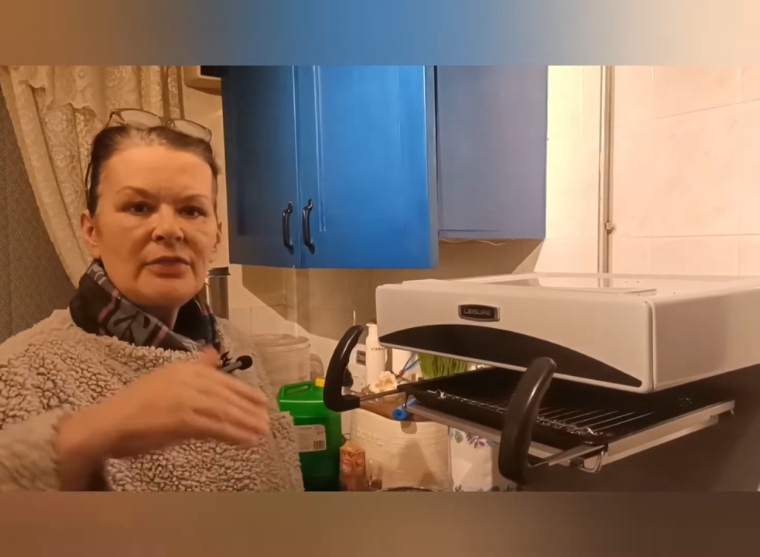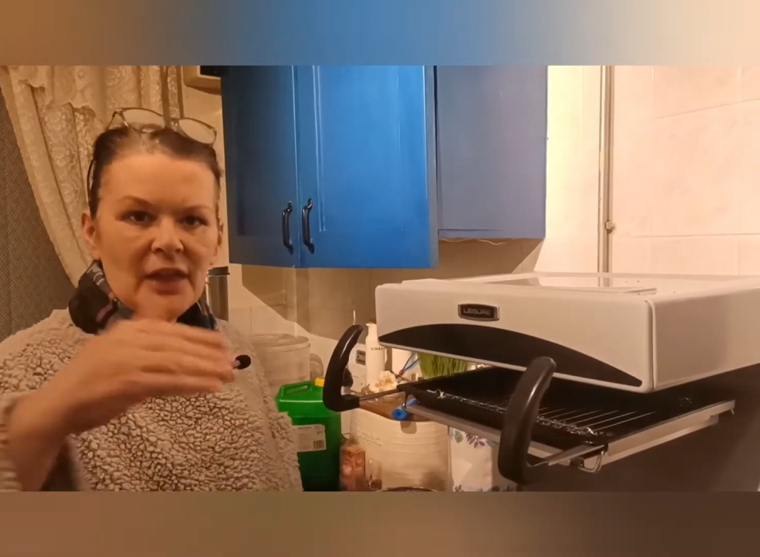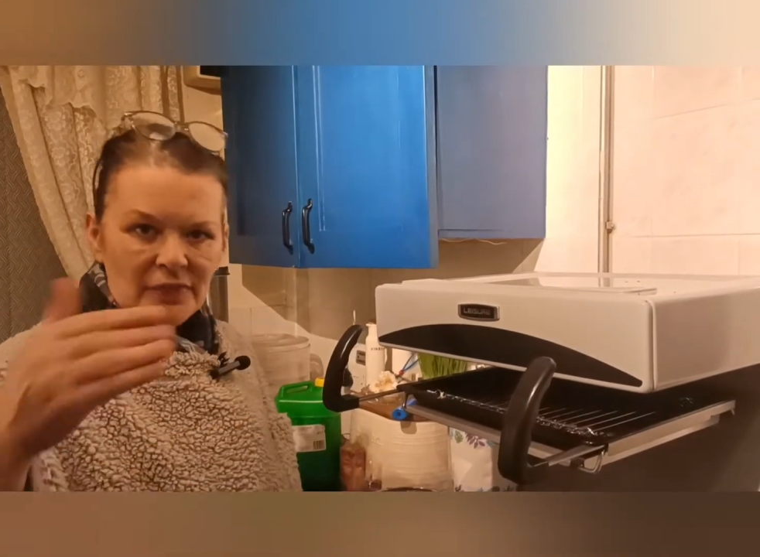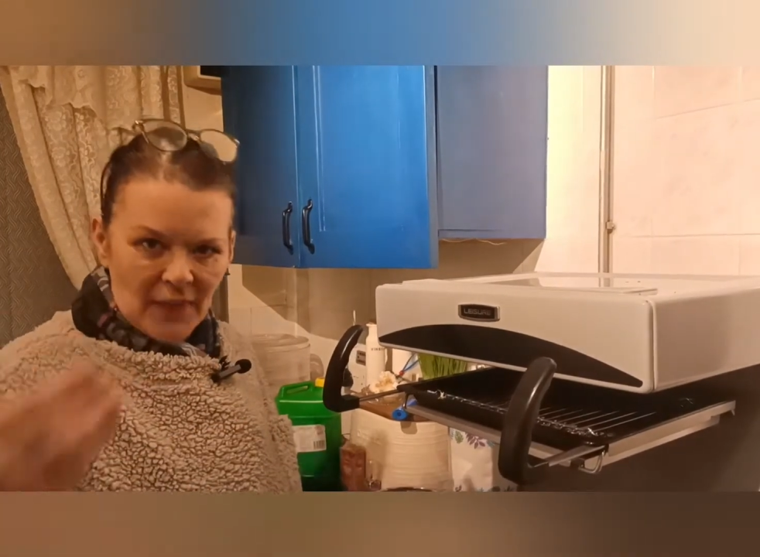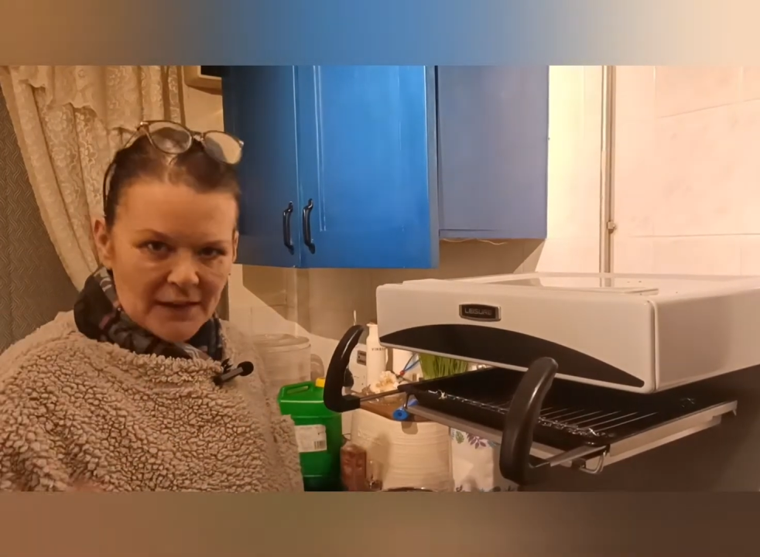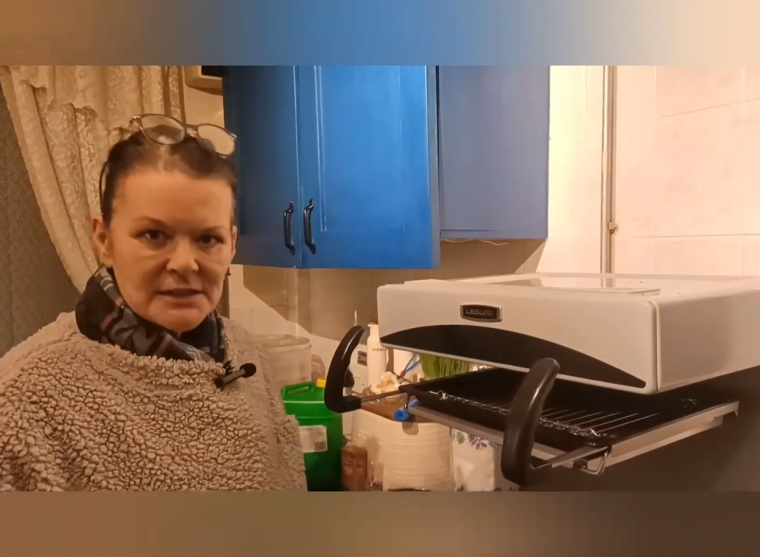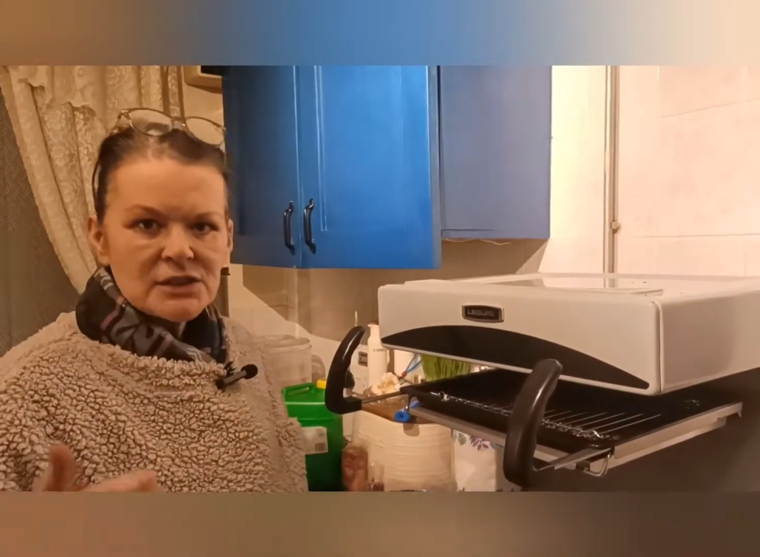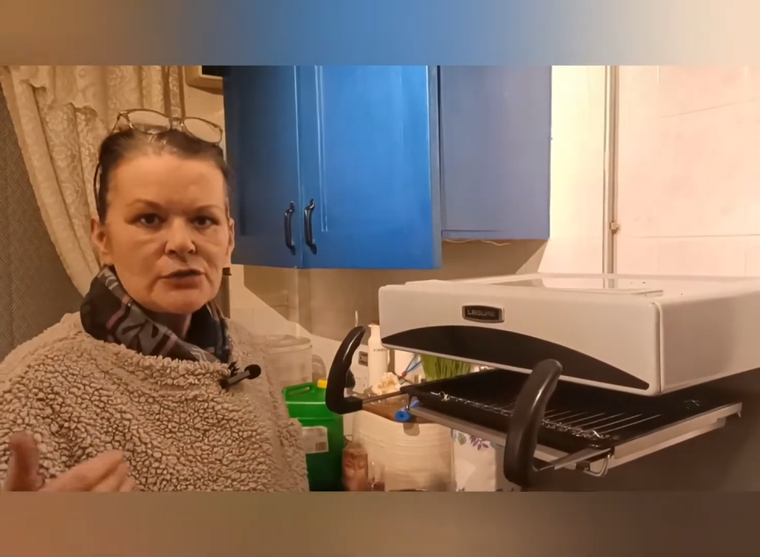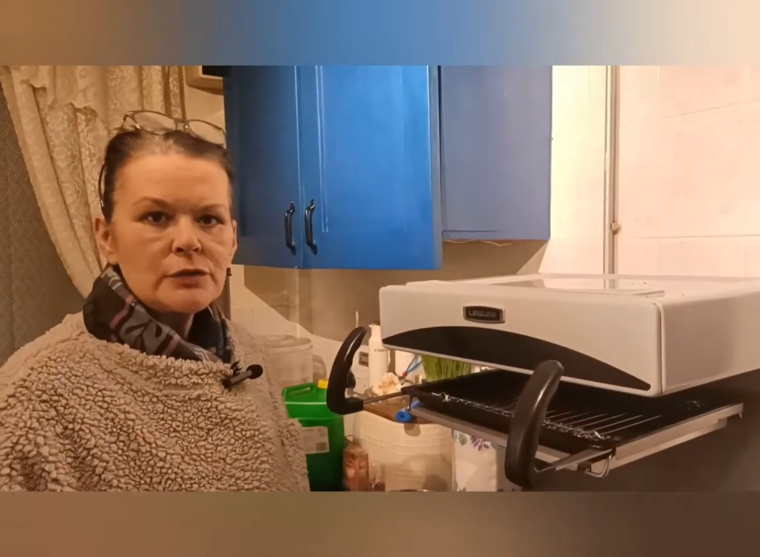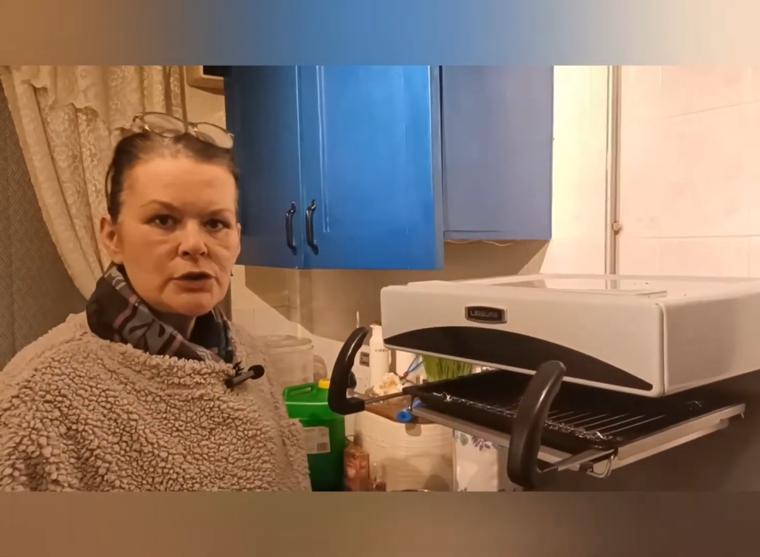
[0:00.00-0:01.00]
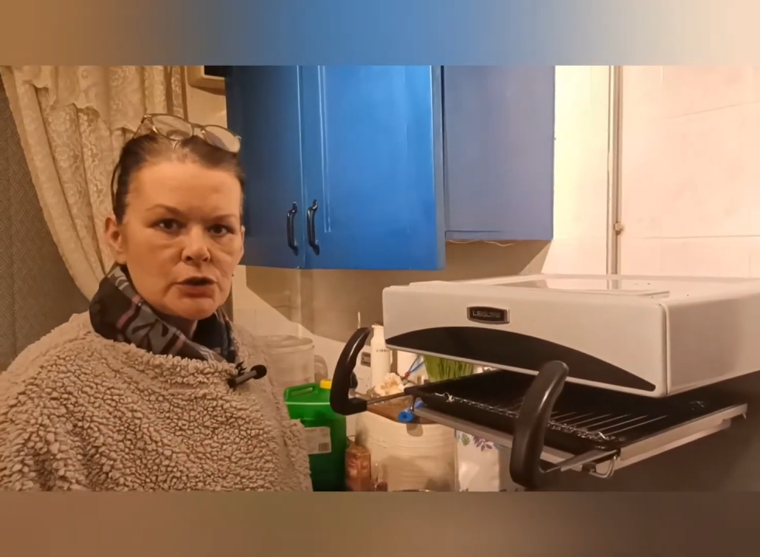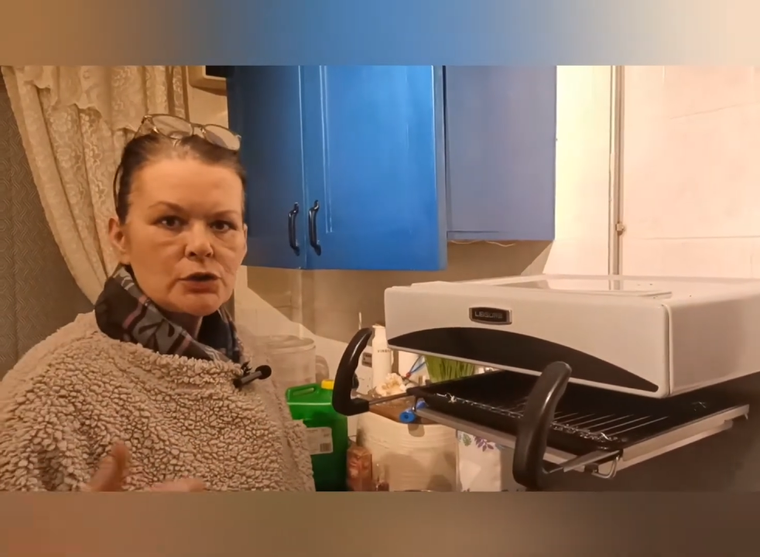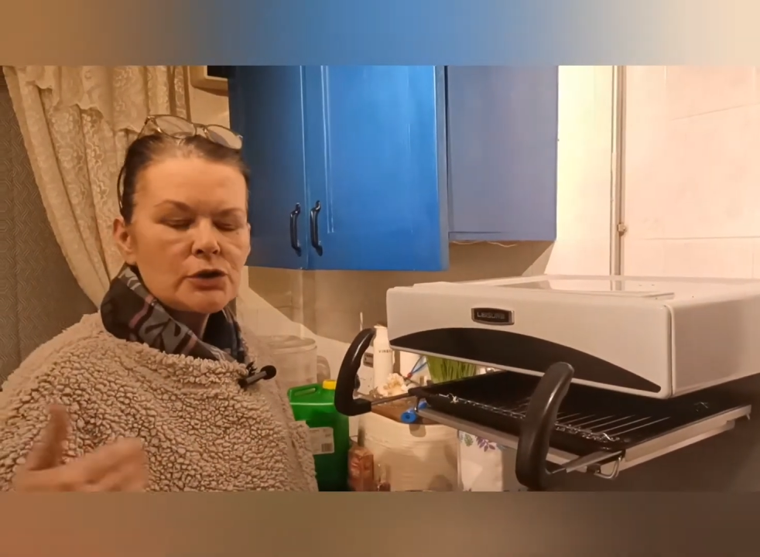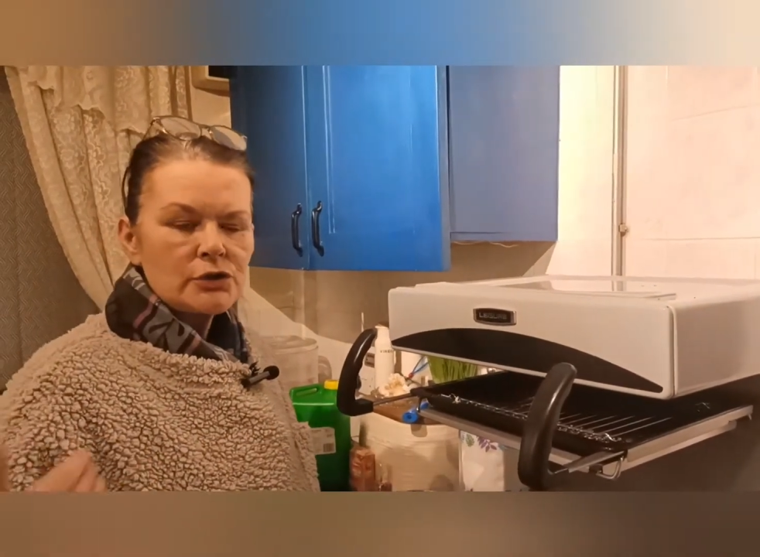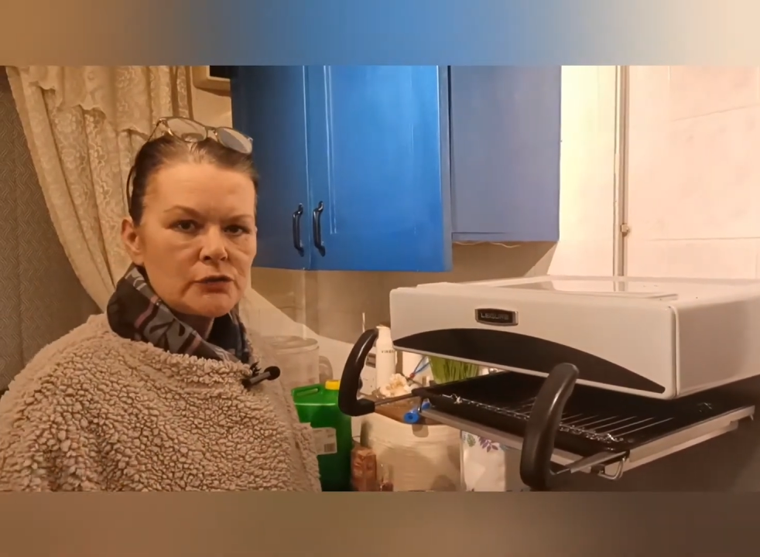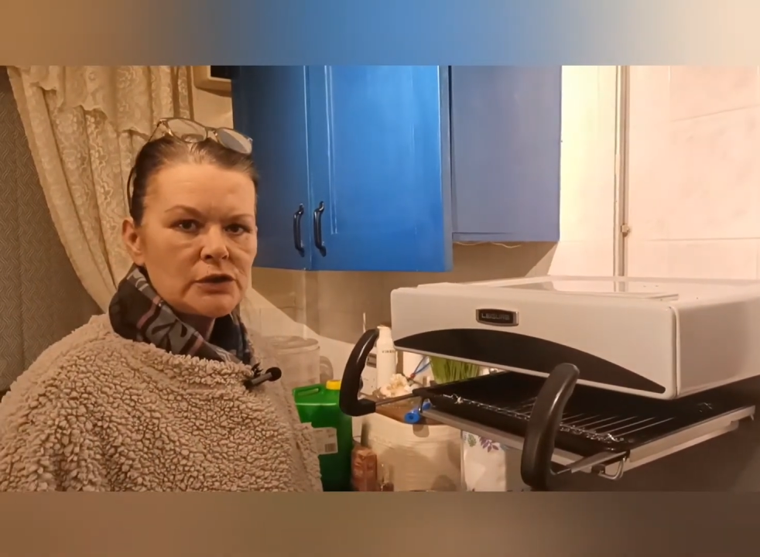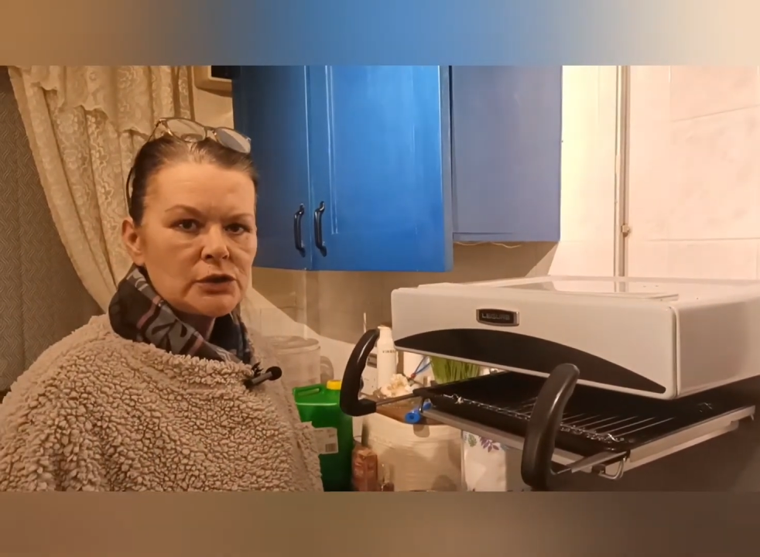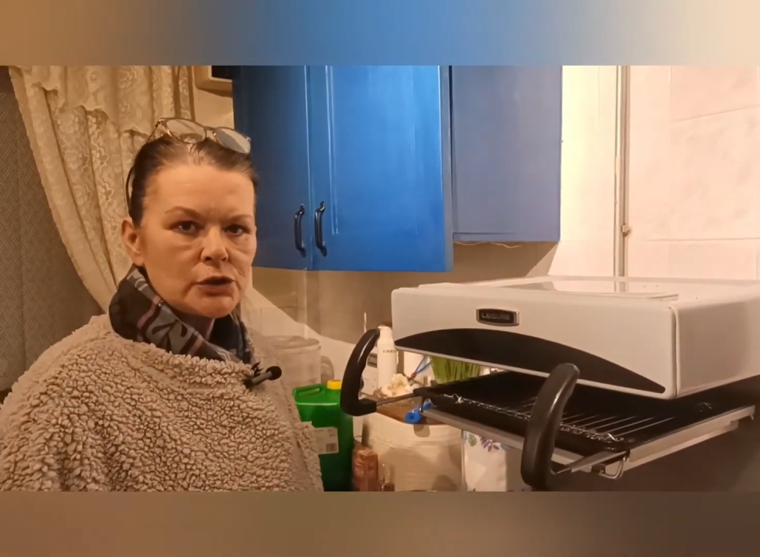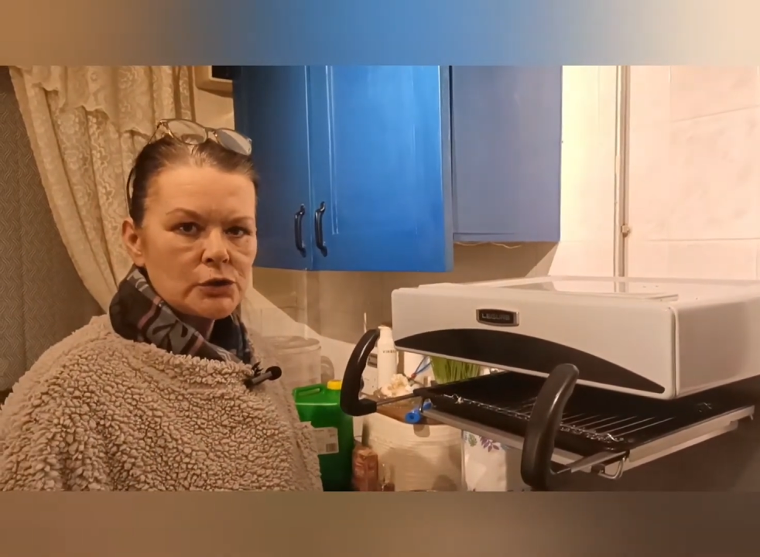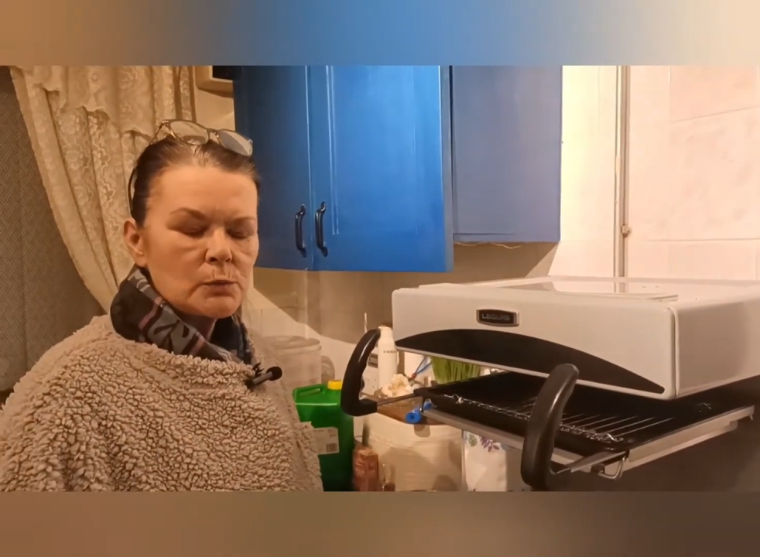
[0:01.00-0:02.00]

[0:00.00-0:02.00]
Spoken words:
then that's the reduction